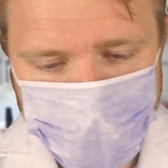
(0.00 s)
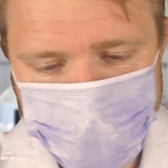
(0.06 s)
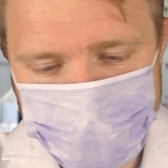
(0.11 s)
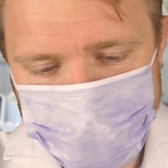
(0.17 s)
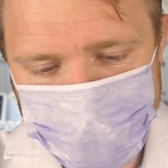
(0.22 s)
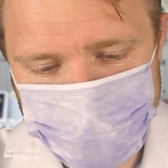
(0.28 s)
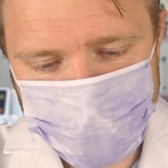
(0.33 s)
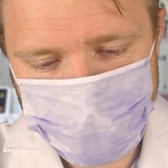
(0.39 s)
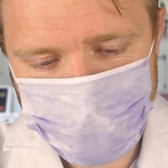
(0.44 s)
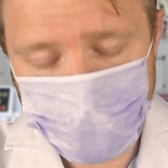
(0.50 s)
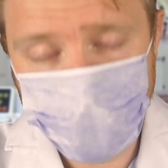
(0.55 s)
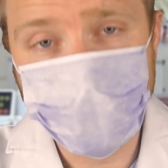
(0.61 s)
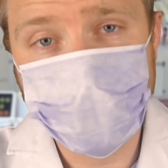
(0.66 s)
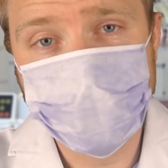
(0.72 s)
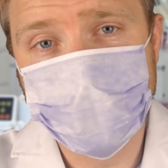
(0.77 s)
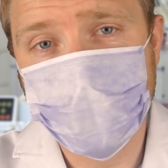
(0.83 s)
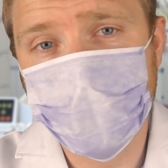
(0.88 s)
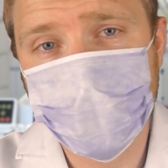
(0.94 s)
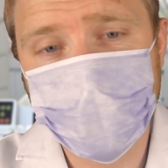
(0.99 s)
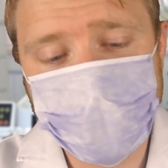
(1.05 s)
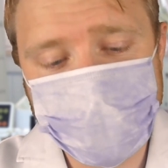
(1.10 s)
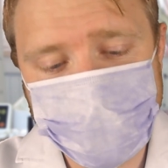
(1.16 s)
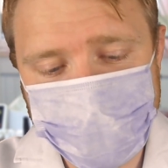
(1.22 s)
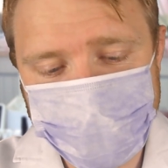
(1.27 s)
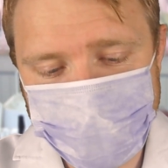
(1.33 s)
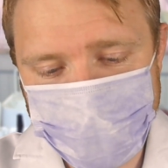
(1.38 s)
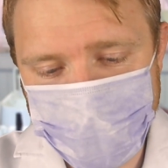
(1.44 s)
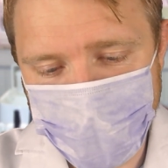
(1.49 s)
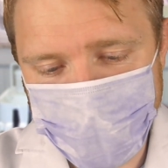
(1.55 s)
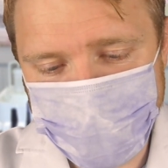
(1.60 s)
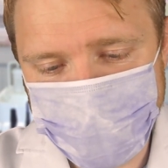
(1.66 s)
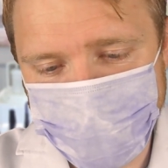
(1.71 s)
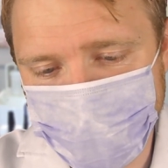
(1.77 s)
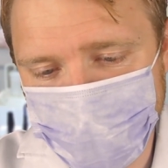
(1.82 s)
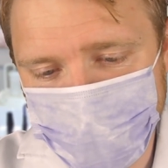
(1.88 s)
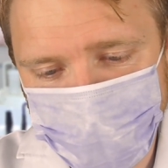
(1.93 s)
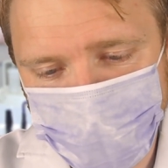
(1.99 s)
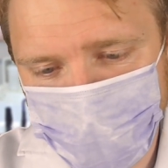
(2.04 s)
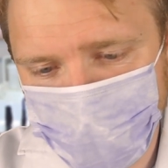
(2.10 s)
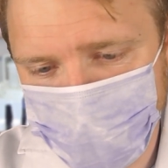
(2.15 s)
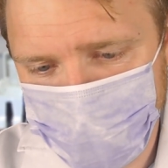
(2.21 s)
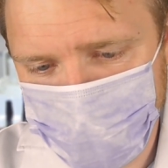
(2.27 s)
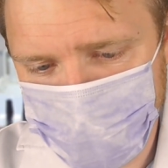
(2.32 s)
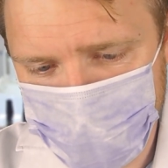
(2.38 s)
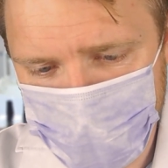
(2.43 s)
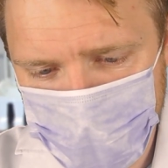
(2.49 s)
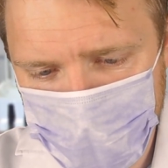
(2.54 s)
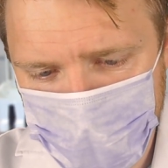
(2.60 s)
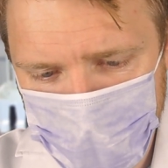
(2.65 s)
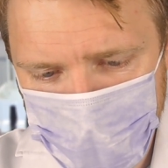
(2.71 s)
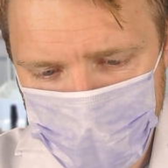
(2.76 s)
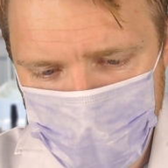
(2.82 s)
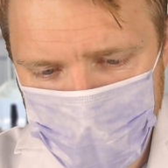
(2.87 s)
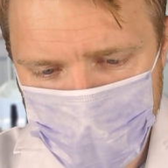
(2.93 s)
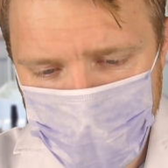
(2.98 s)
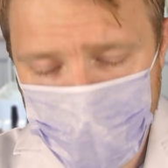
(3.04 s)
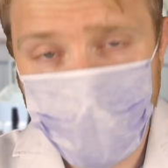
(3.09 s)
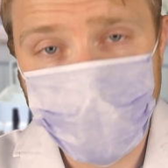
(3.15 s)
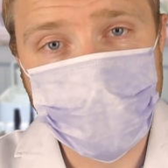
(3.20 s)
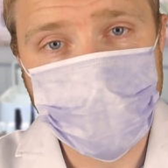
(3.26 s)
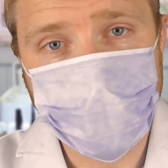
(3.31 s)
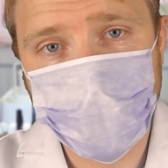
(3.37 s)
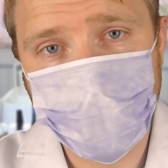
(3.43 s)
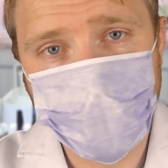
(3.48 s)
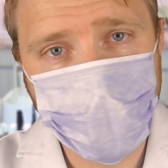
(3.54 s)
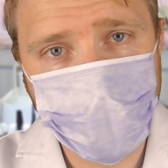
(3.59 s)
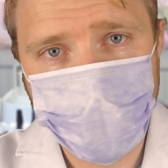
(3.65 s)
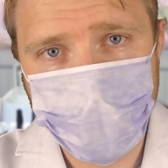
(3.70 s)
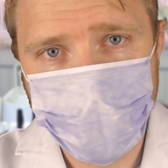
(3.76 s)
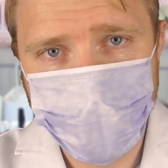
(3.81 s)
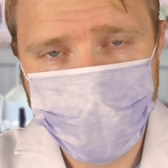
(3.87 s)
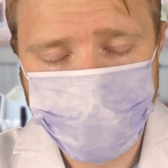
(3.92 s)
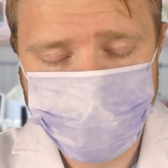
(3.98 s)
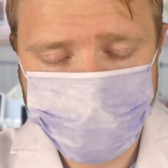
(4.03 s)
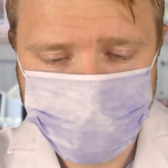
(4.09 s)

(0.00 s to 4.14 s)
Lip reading: This almost always isn't anything untoward.